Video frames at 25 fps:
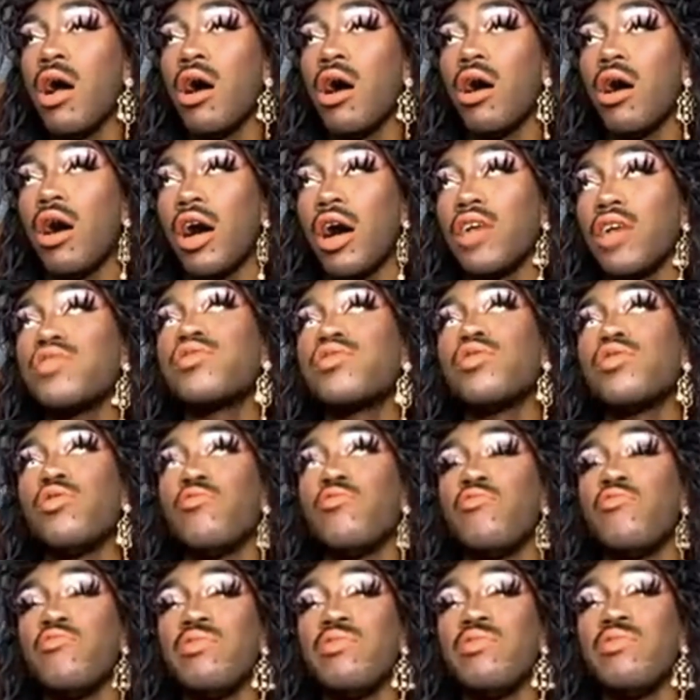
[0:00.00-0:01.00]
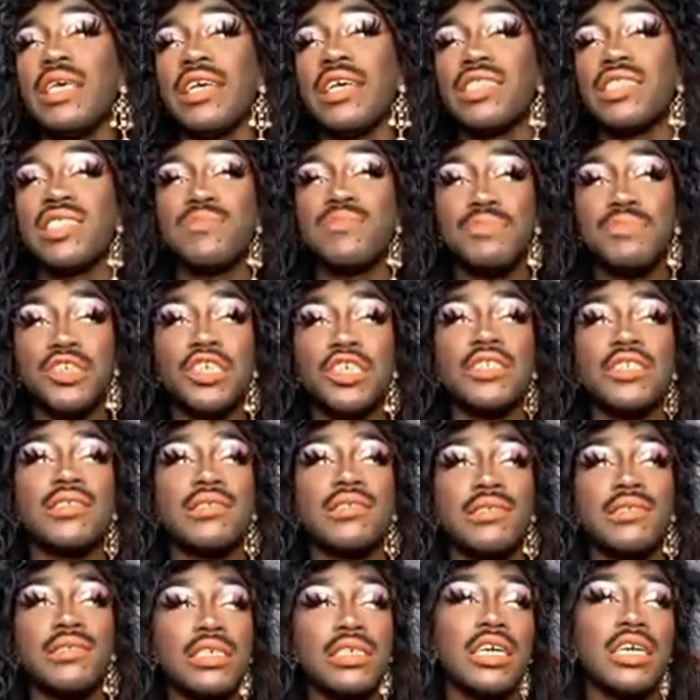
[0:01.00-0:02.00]
and also
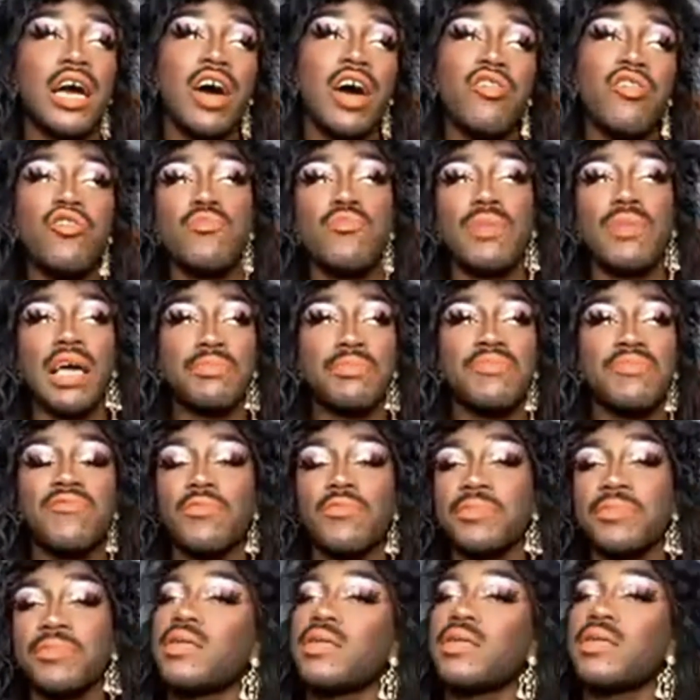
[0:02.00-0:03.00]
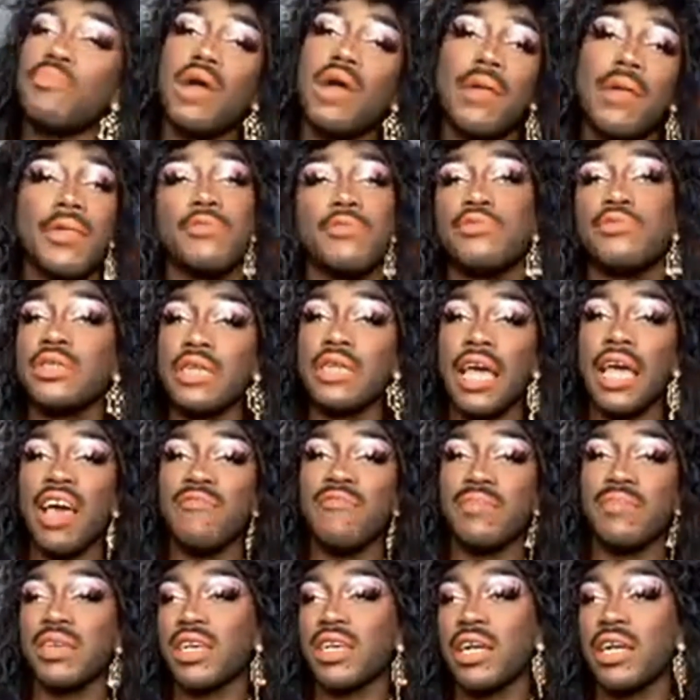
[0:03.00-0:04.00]
experience and see other Black performers that I probably
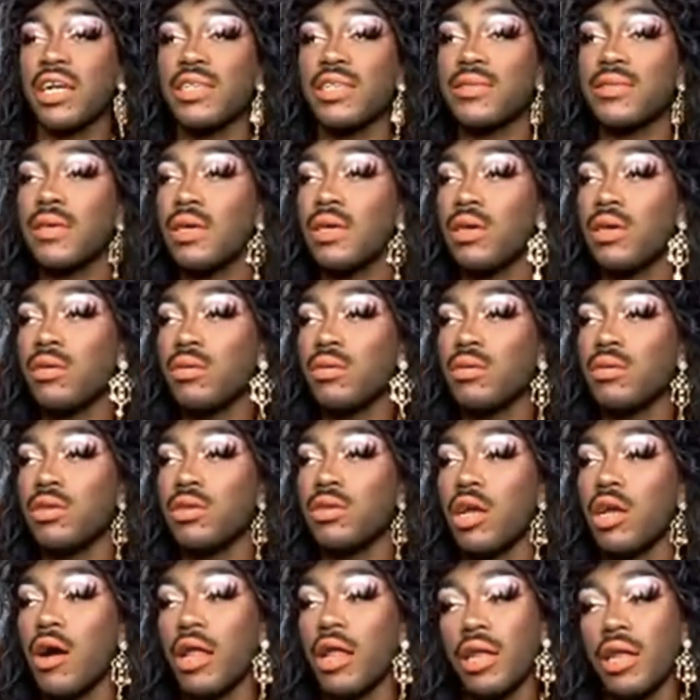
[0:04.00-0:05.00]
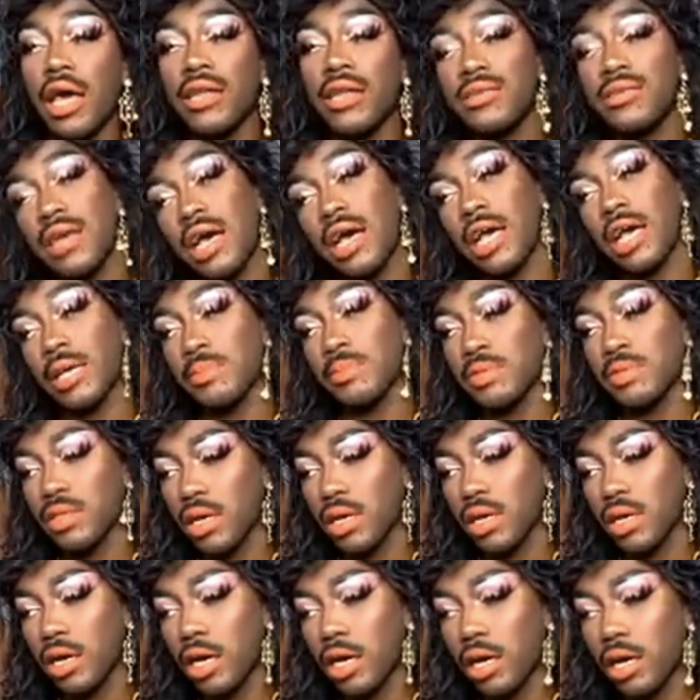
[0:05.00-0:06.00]
wouldn't have, because, you know, a lot of
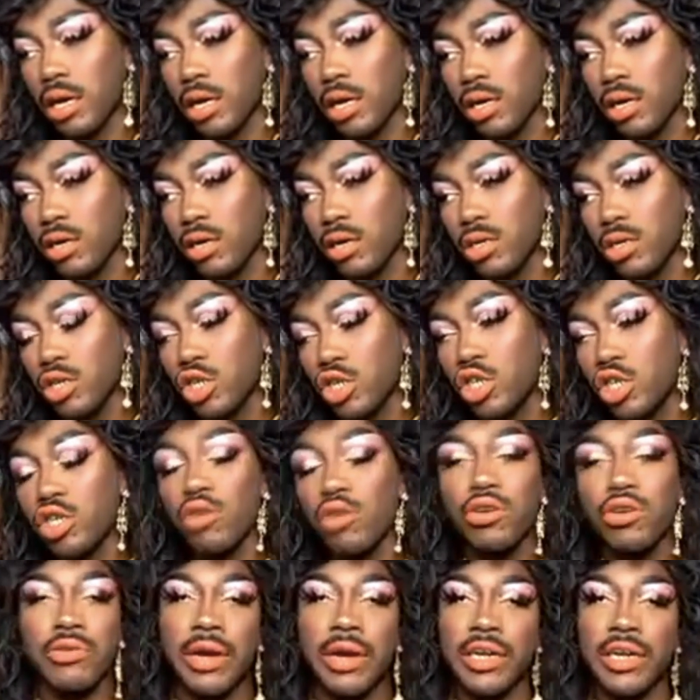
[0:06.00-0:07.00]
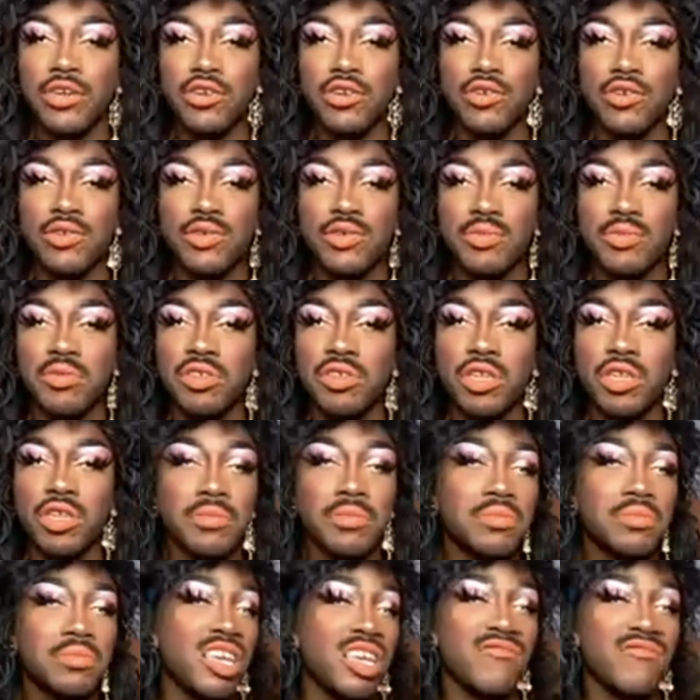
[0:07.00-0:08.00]
times show directors,
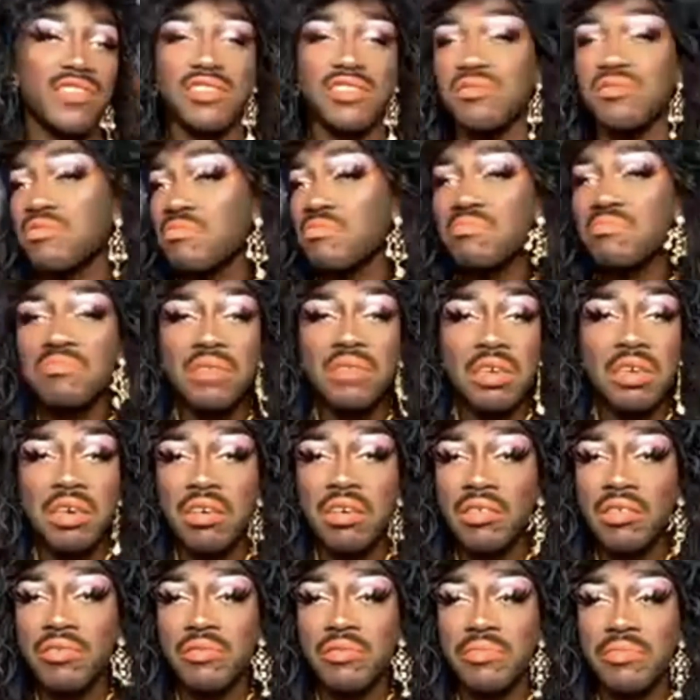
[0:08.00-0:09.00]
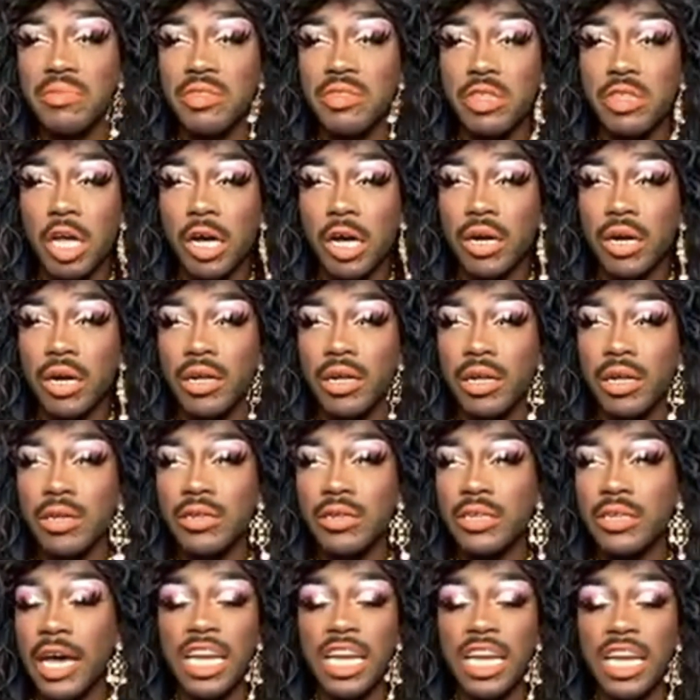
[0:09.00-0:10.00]
you know, give us
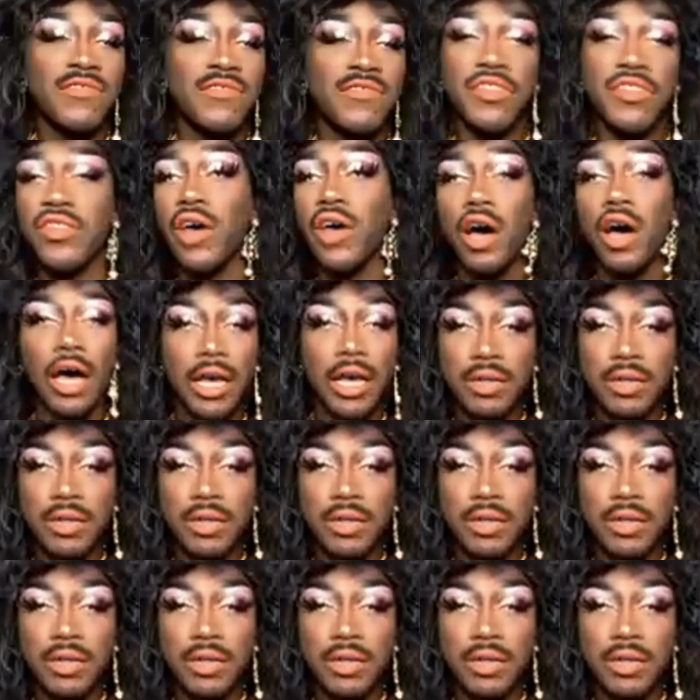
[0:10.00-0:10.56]
not even a